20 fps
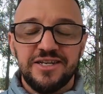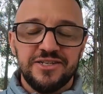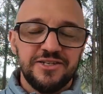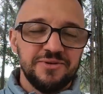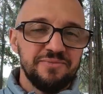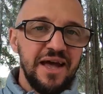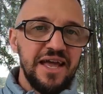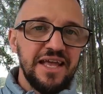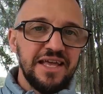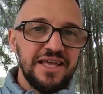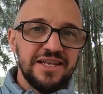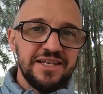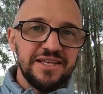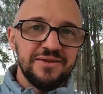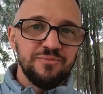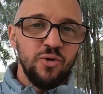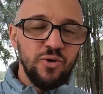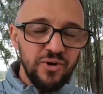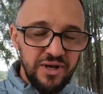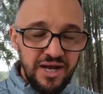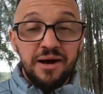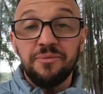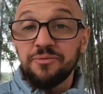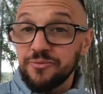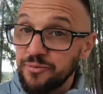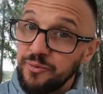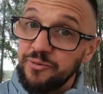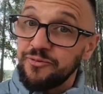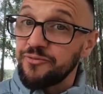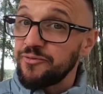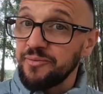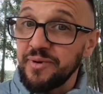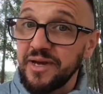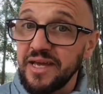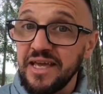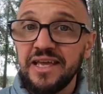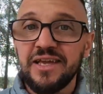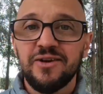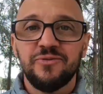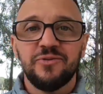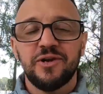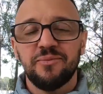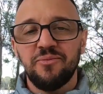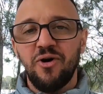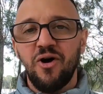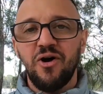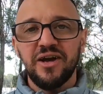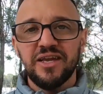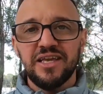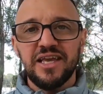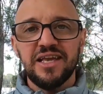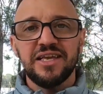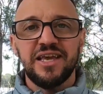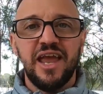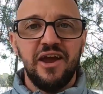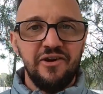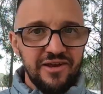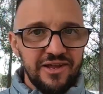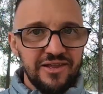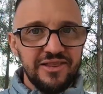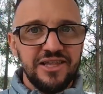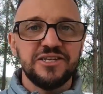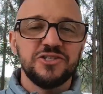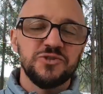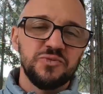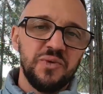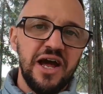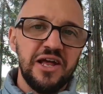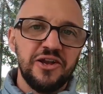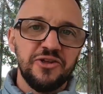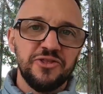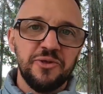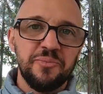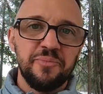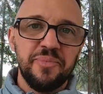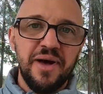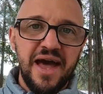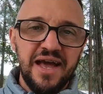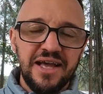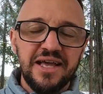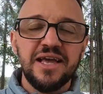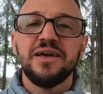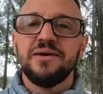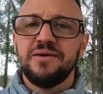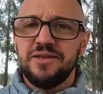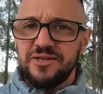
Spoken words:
to make it more comfortable for me when I'm hiking, carrying less weight on the back,